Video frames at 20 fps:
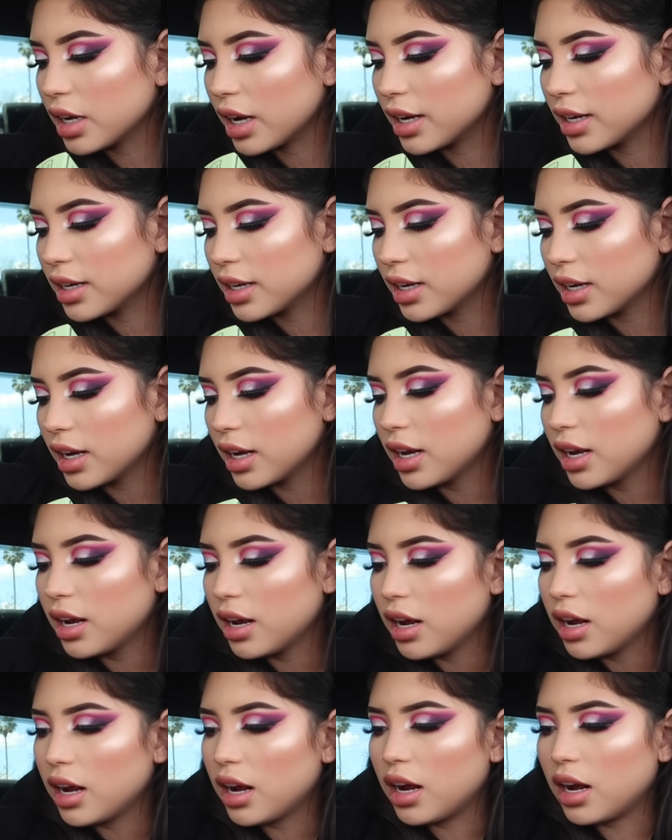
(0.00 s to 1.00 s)
I
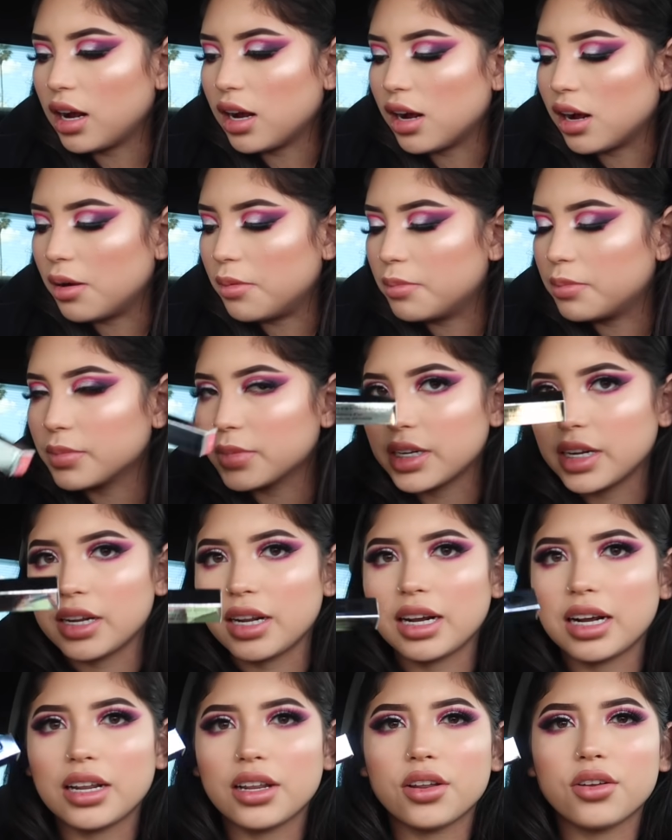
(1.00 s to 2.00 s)

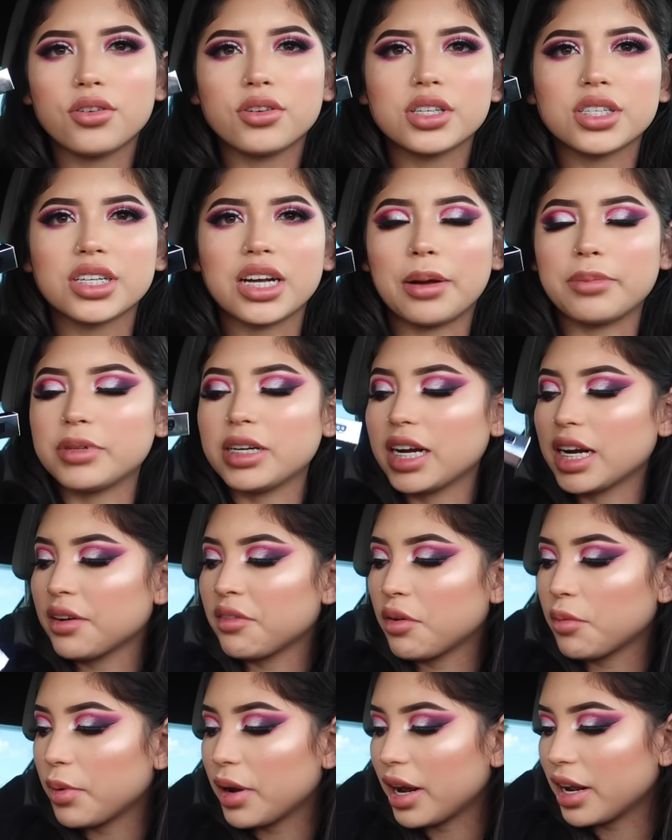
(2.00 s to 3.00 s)
did like a little Snapchat
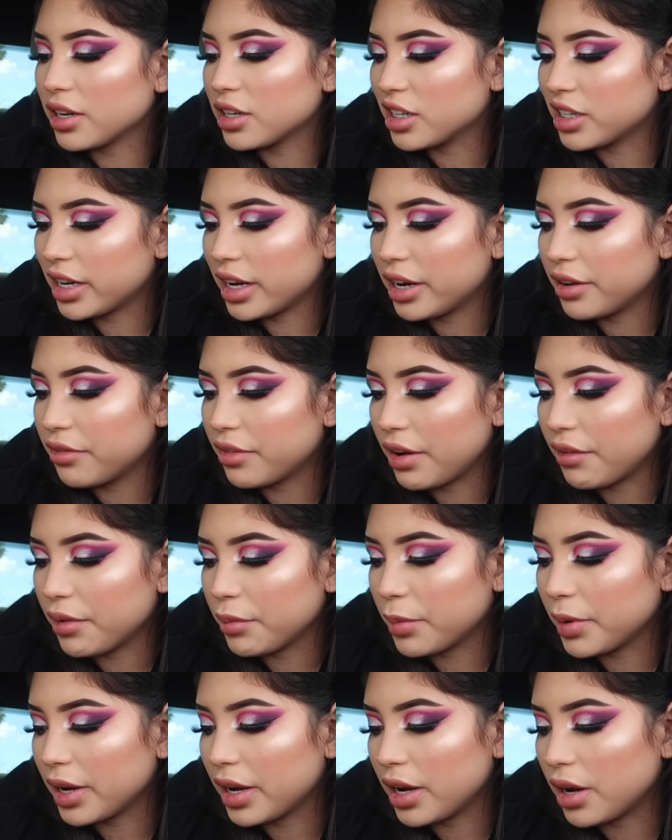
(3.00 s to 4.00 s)
giveaway. I said if
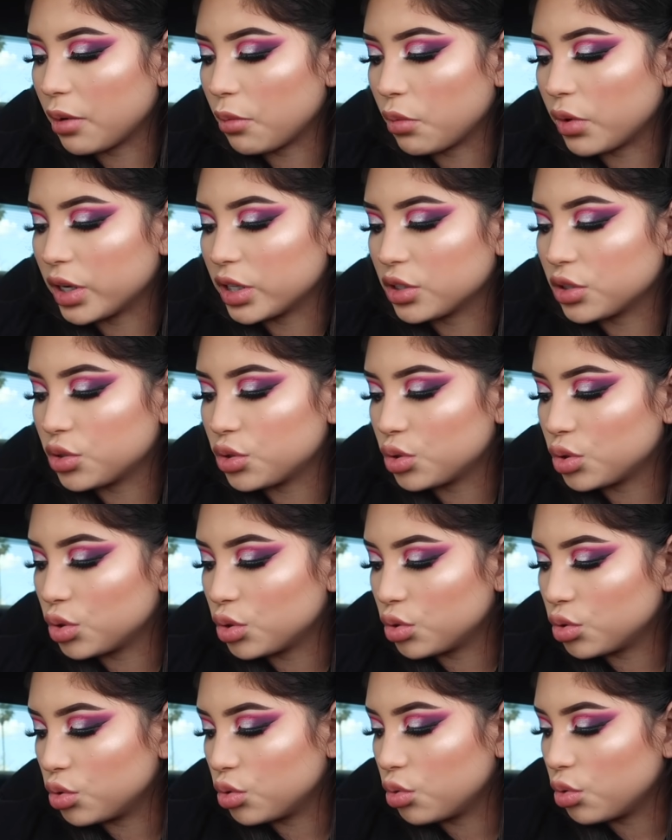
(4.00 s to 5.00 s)
everybody went
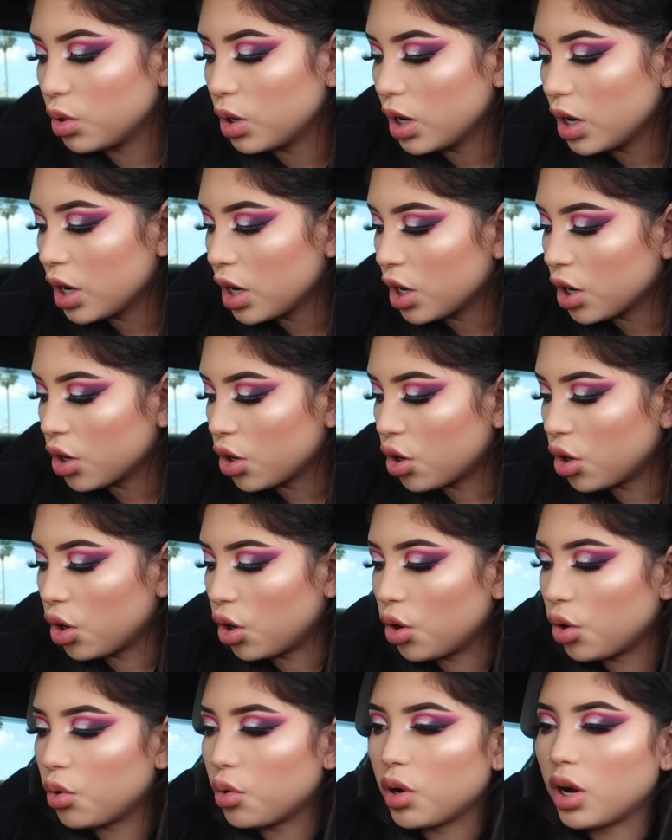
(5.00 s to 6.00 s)
to
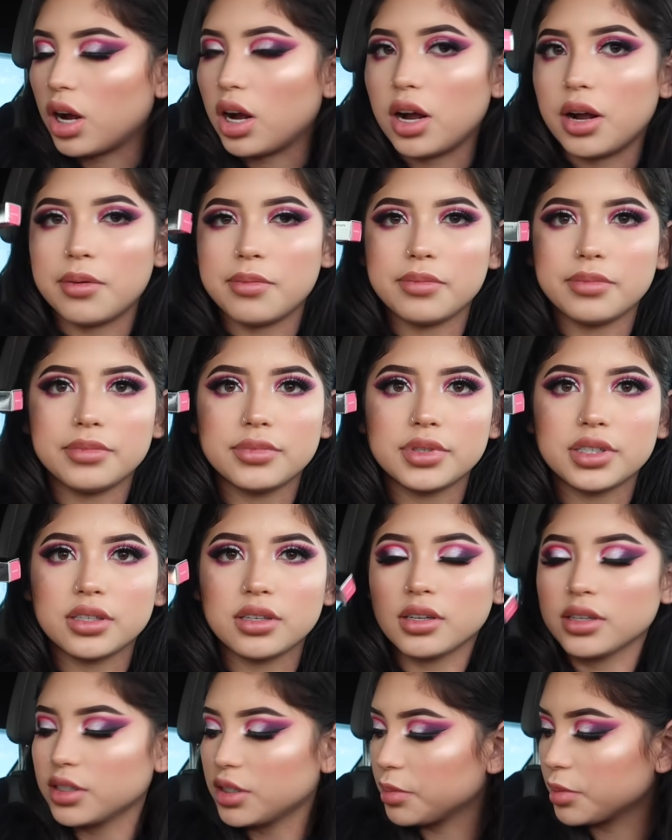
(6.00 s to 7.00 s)
go
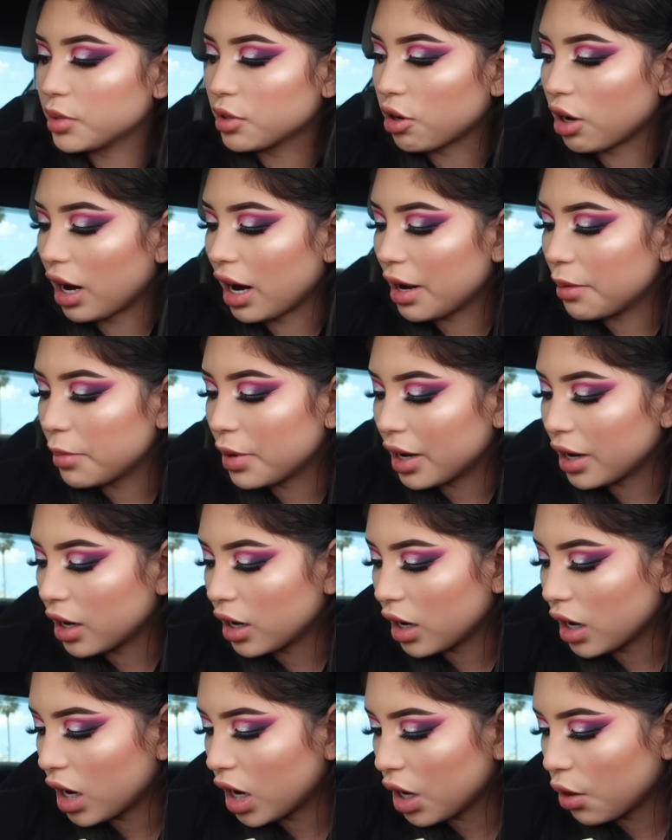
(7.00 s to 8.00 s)
subscribe
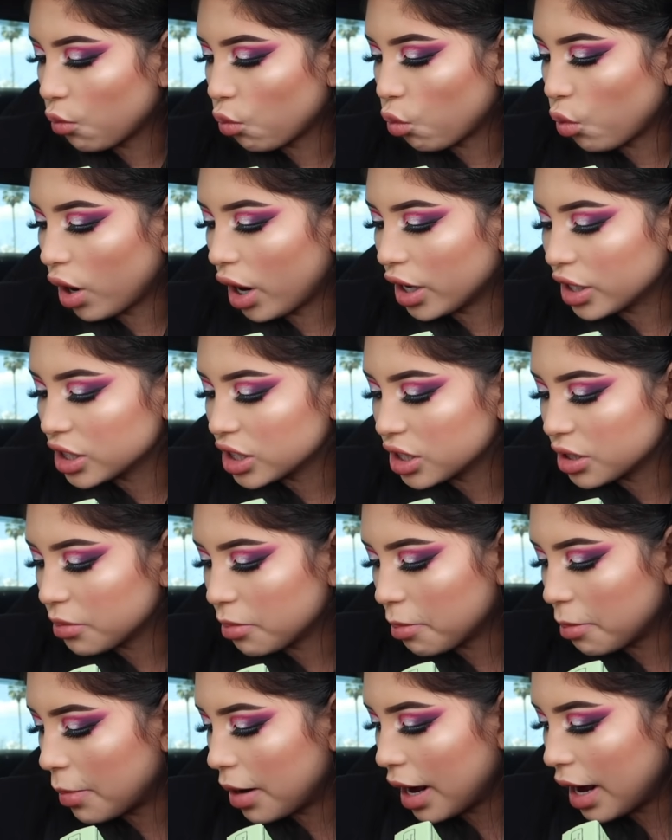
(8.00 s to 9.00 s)
and watch
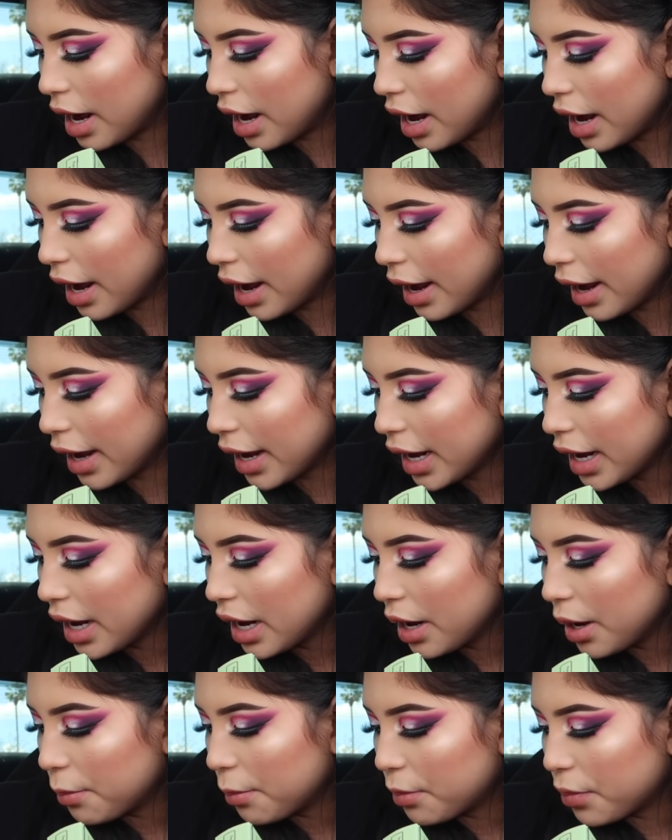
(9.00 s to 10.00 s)
my
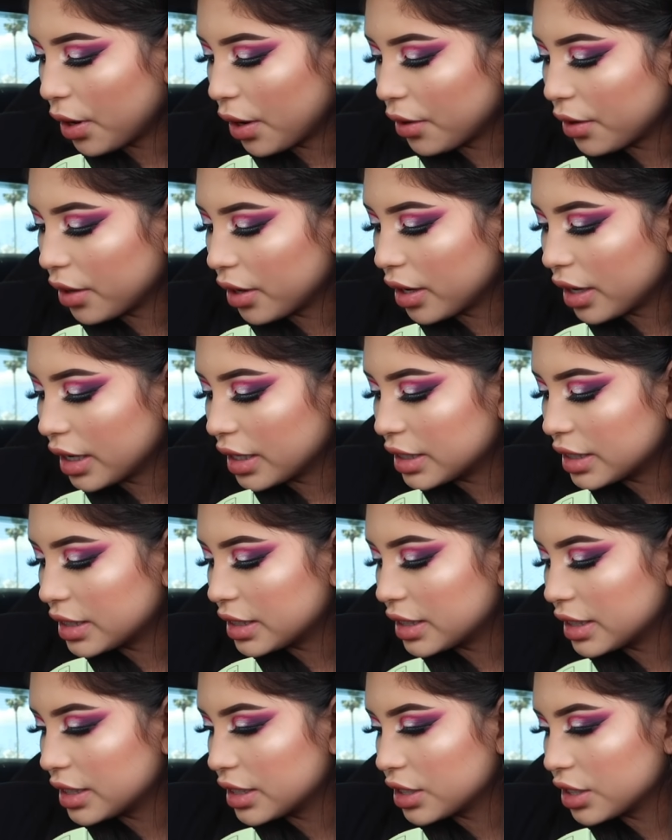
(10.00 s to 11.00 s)
brother and
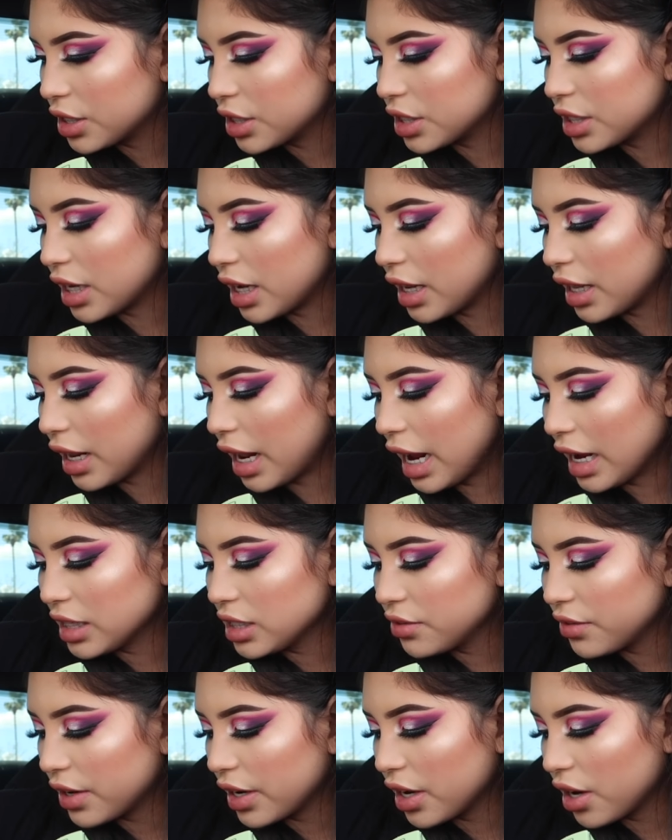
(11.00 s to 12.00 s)
sister's
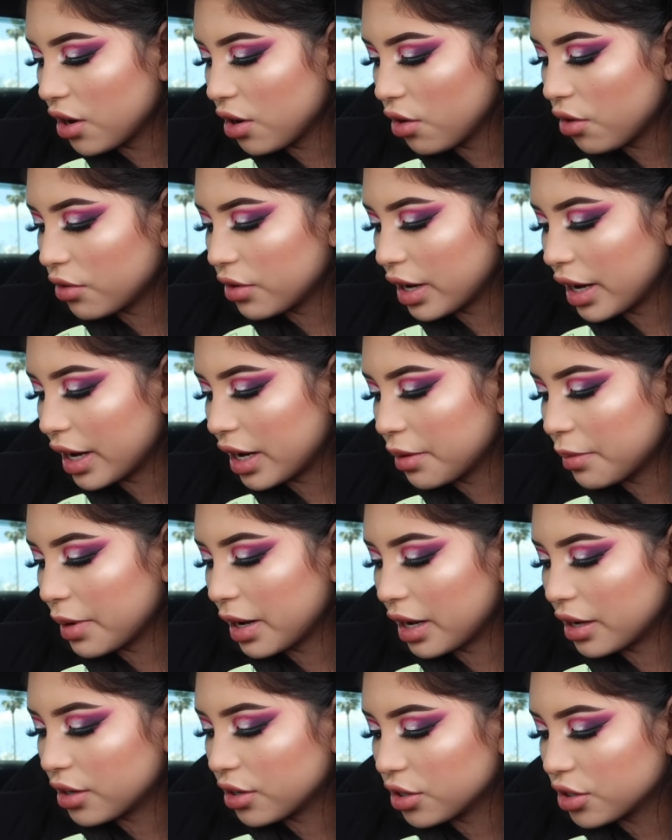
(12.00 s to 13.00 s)
last video, they could
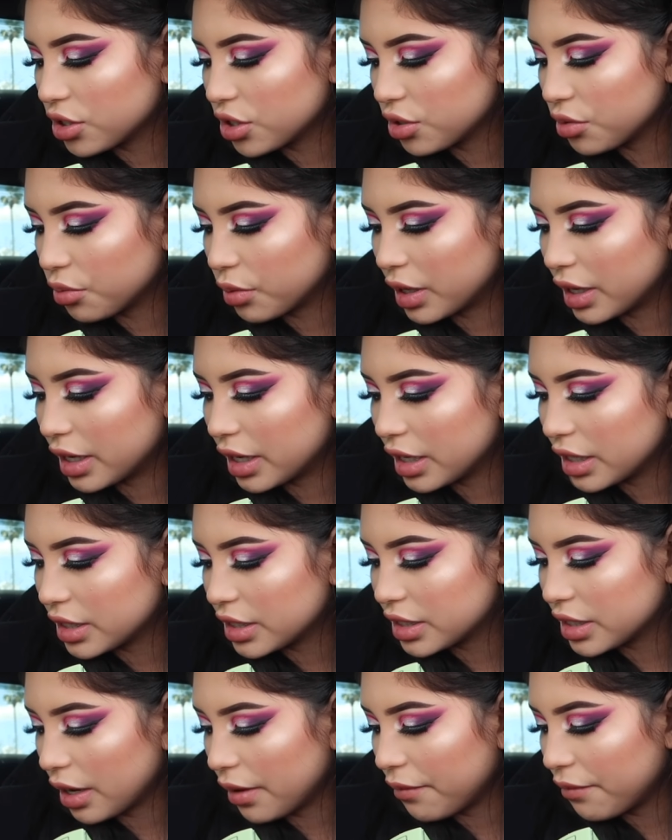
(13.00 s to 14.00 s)
be entered to win
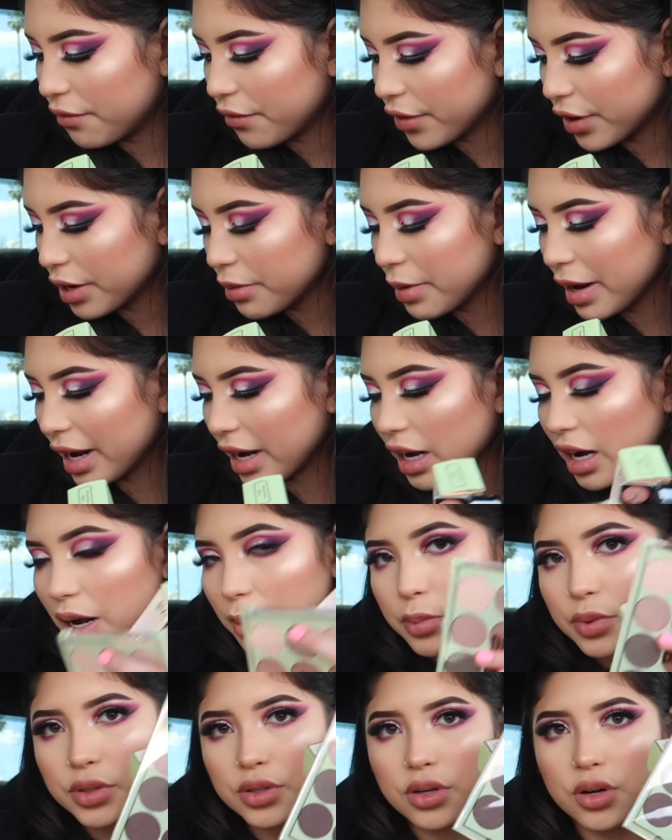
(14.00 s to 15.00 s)
some free
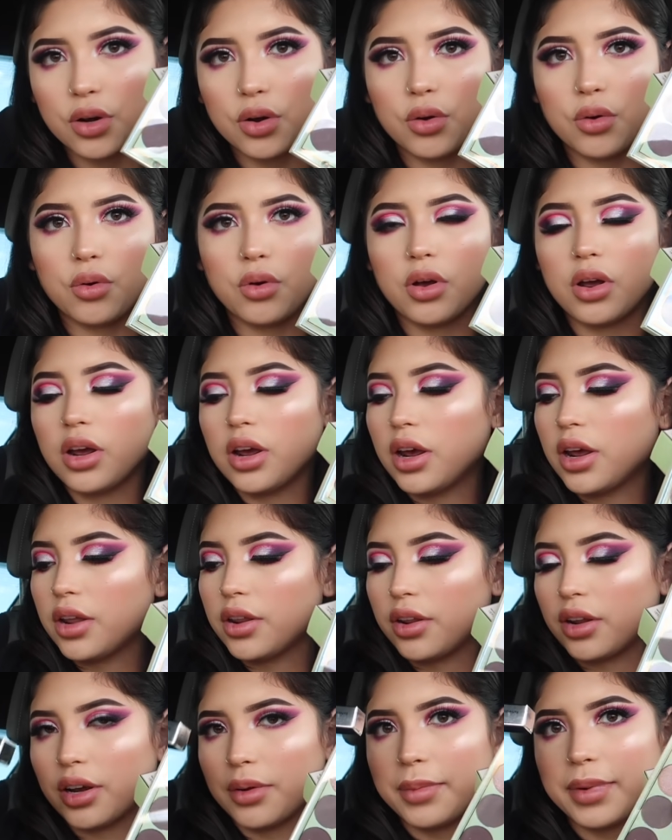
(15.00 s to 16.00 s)
makeup, so
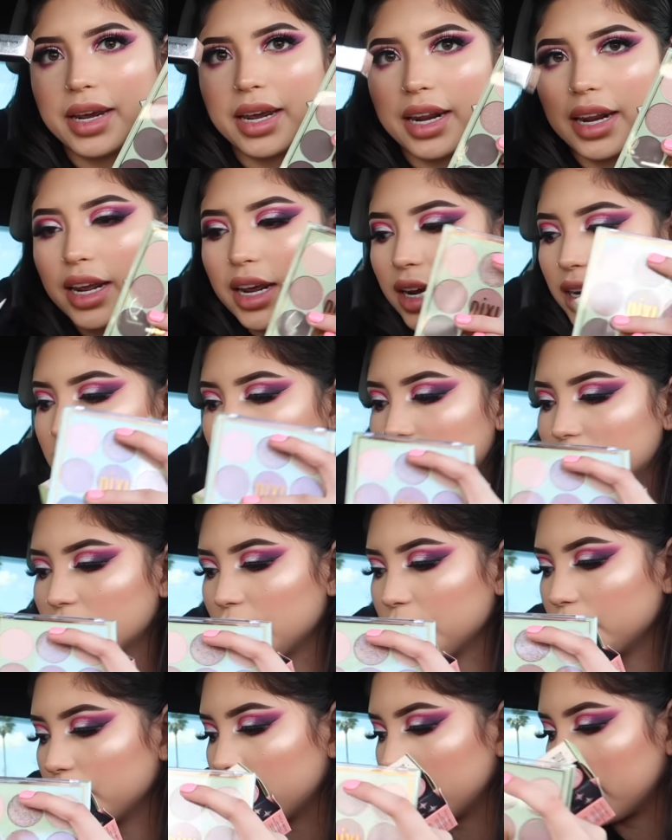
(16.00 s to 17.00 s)
they're gonna be getting
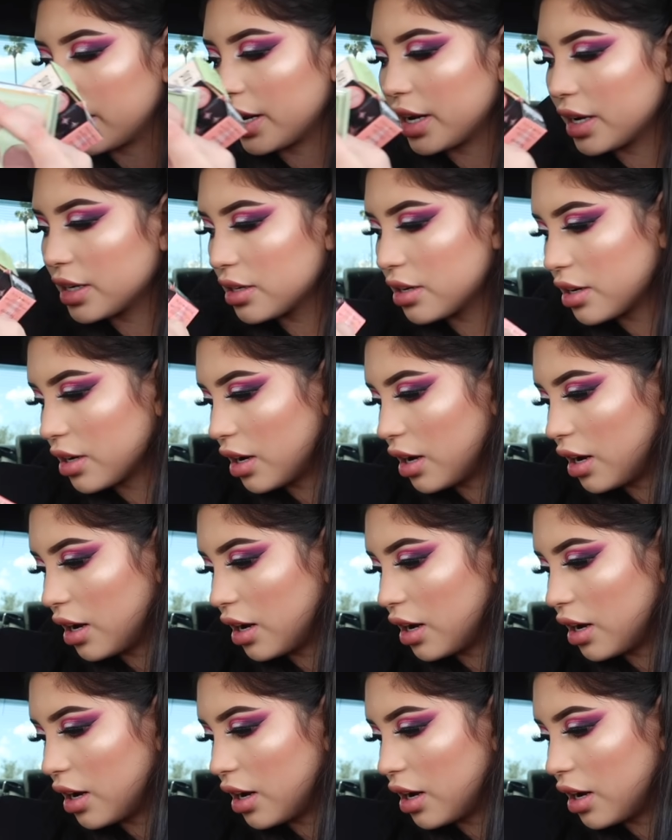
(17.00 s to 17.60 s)
some goodies.